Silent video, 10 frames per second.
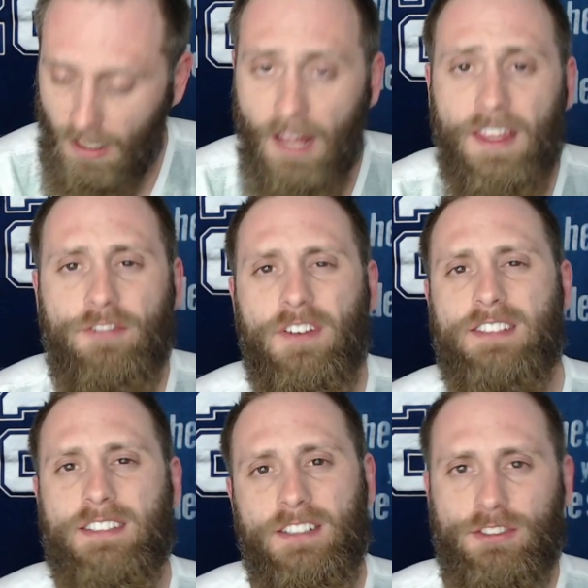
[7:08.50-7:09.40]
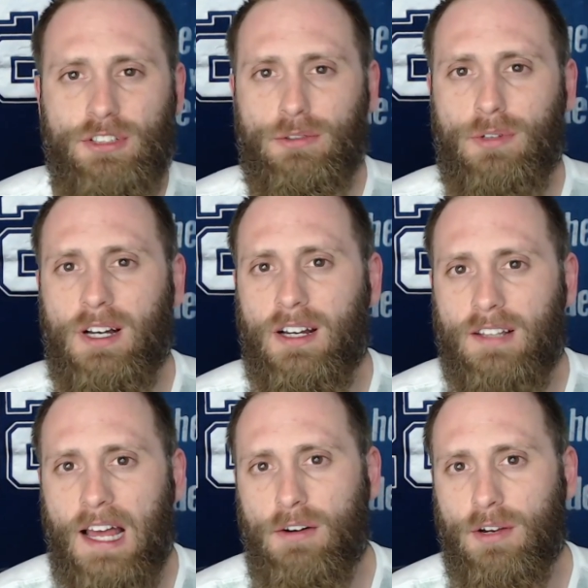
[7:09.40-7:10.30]
They fixed an issue
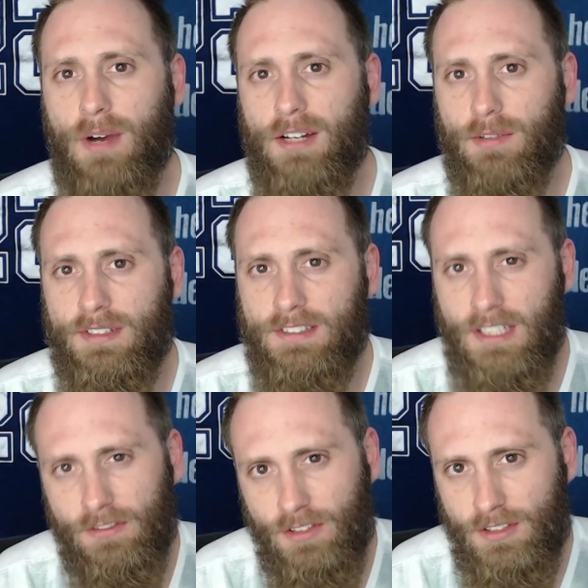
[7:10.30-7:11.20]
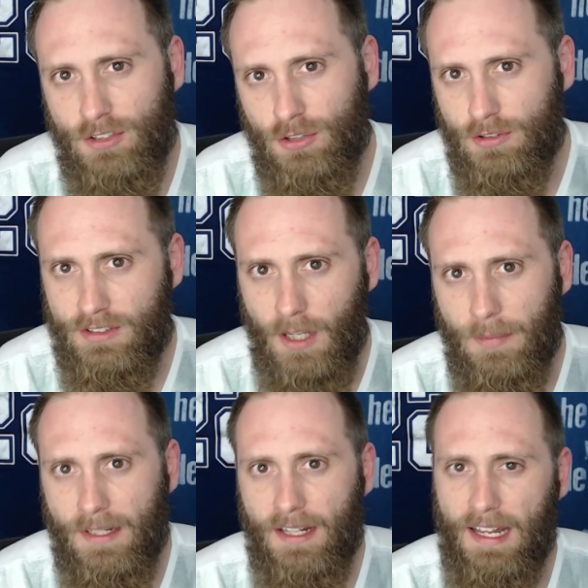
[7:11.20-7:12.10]
allowing wide receivers to sub
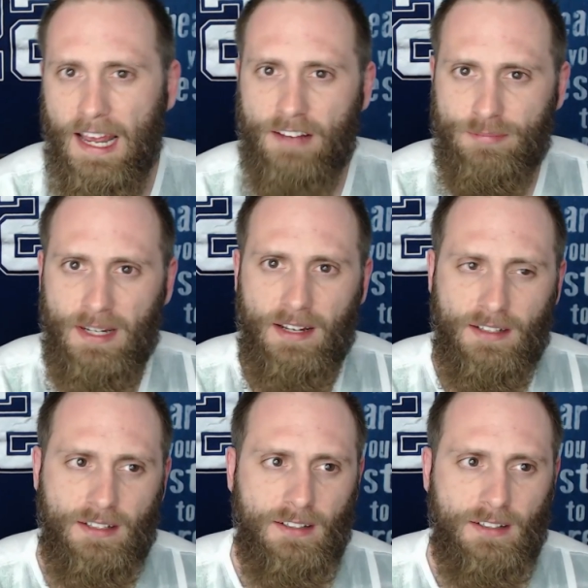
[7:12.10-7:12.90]
in at halfback.